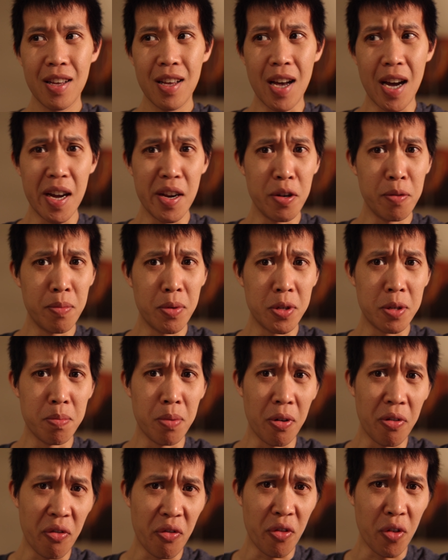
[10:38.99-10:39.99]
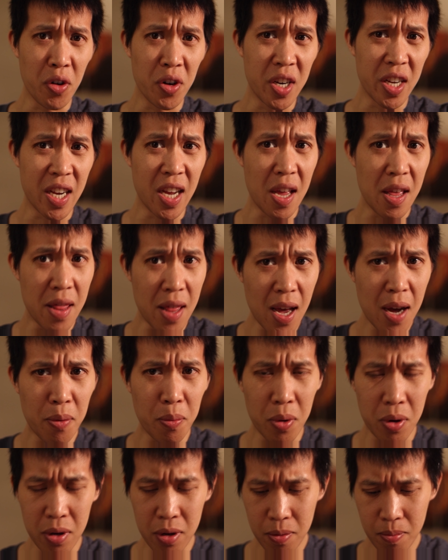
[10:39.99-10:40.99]
I'd almost prefer to get that
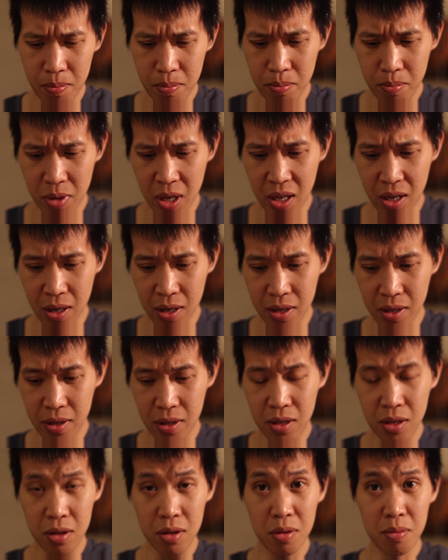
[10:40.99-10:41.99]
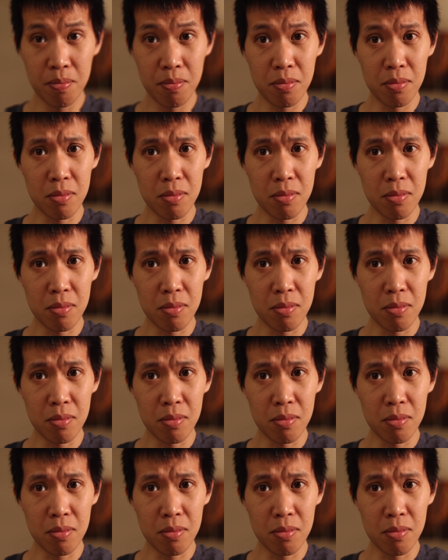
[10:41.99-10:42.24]
one because